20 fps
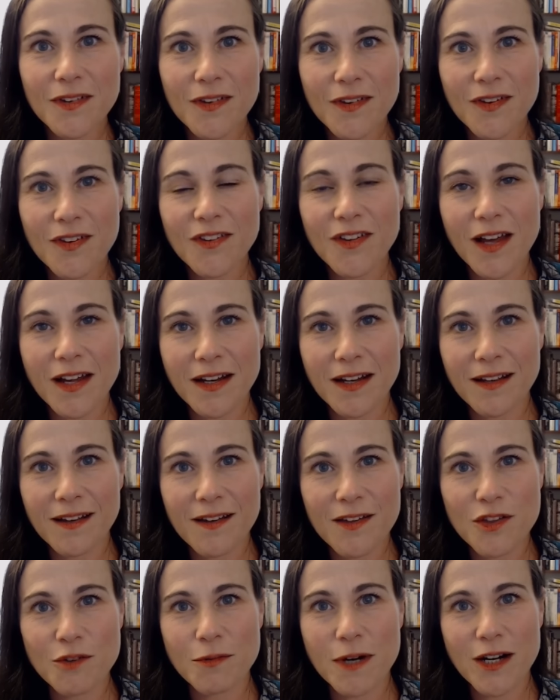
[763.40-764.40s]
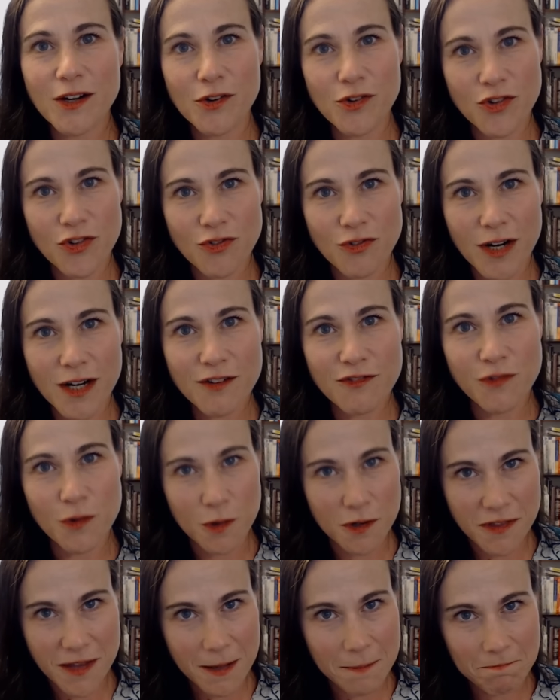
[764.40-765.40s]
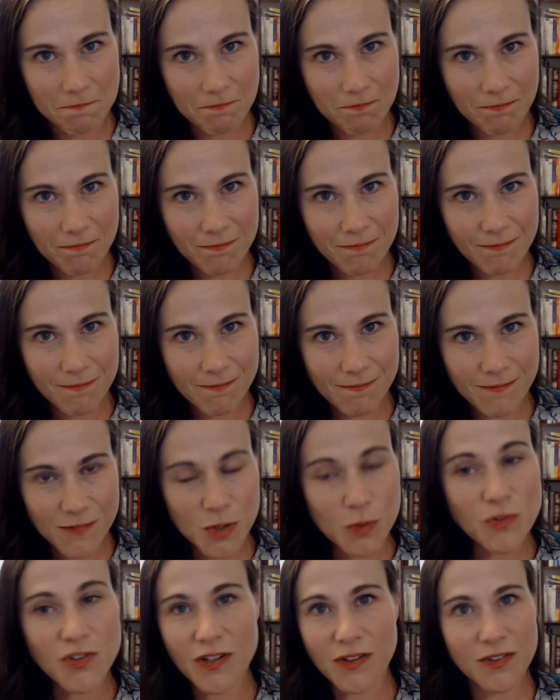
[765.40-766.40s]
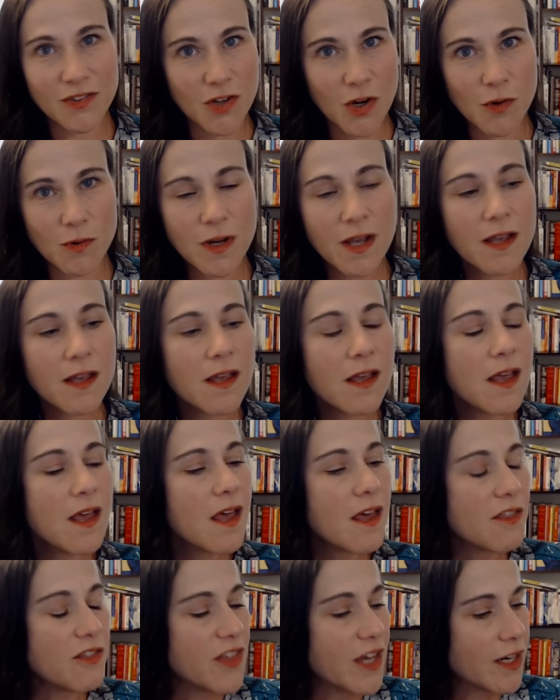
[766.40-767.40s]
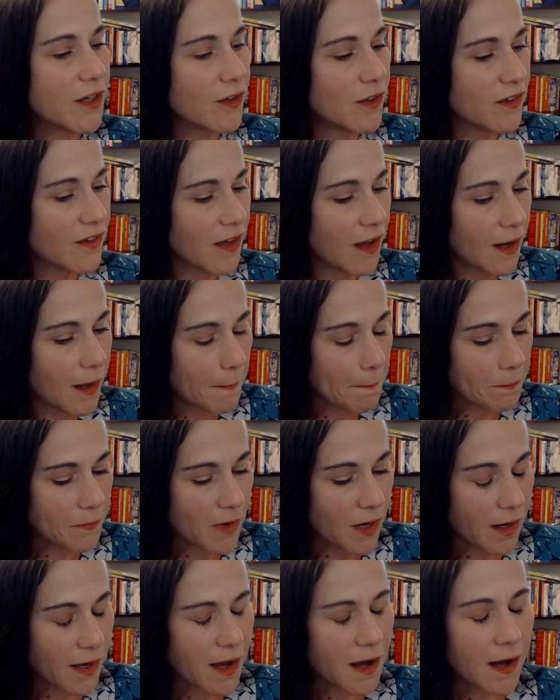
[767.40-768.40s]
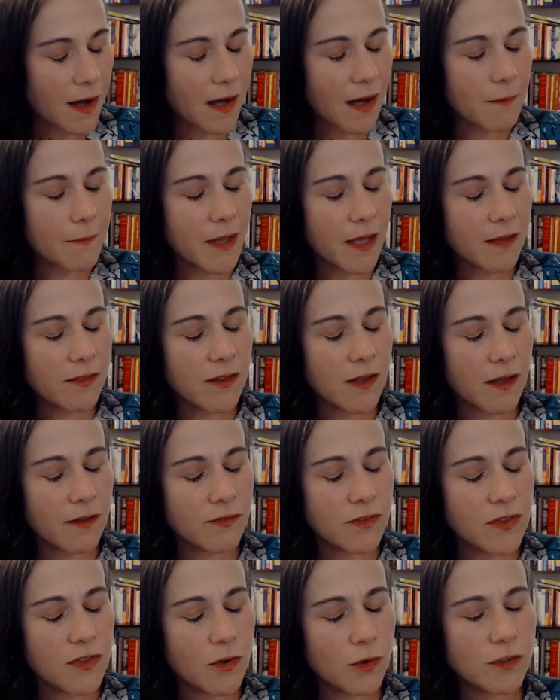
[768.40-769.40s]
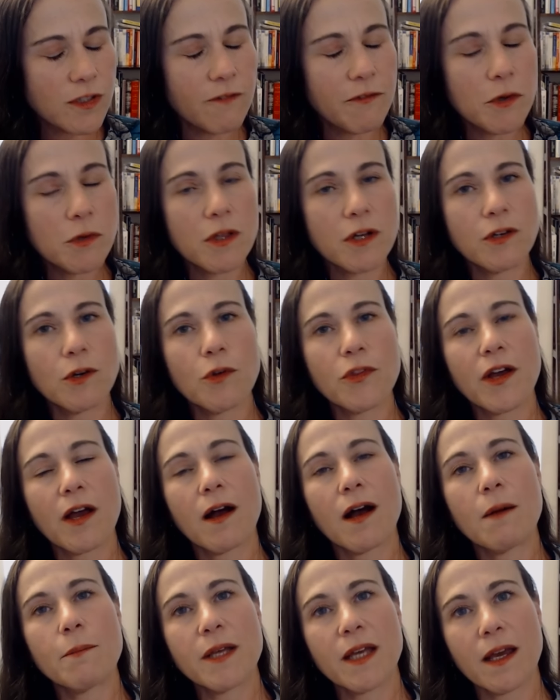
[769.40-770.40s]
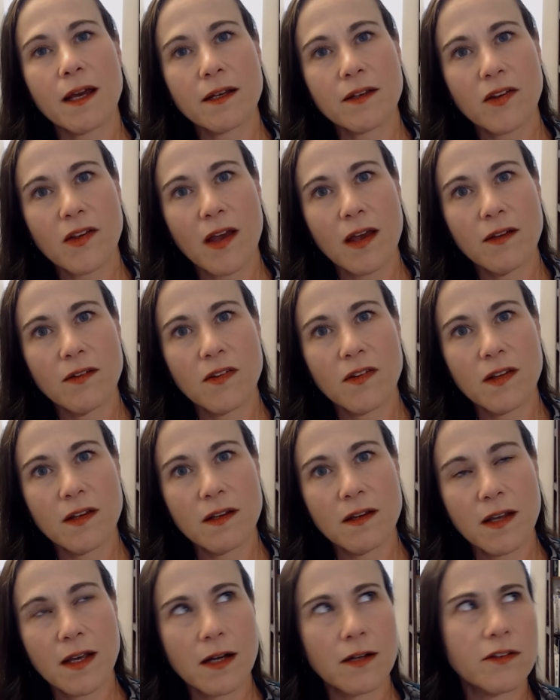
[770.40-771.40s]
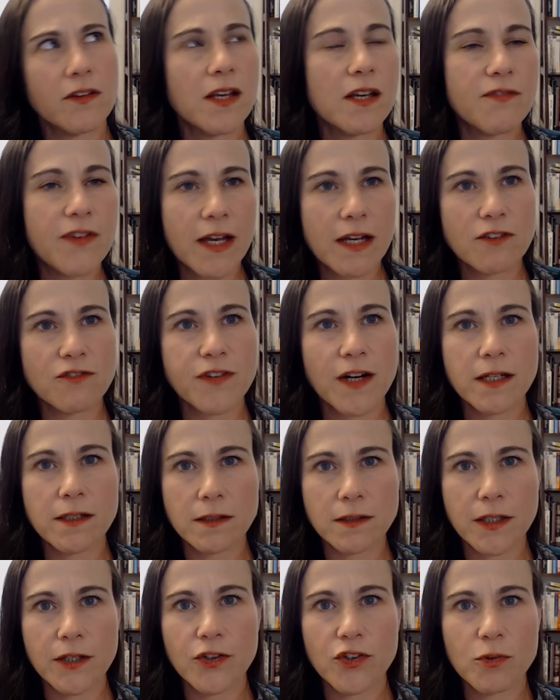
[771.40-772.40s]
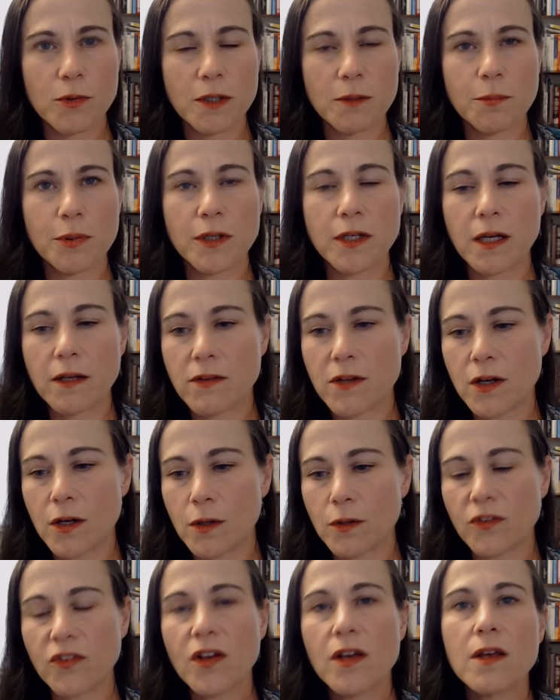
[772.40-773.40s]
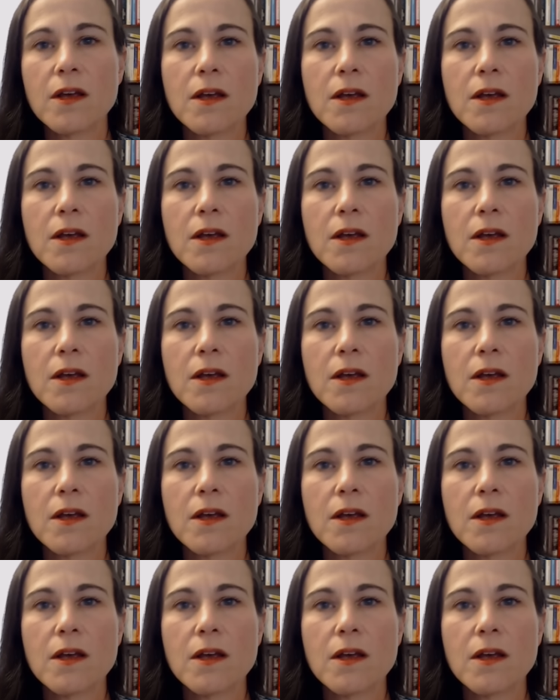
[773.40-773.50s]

setting the record straight for them. You just don't. There's um, a comic, the, those of you that know the comic X K C D, I'll see if I can find a link to it and put it in the notes.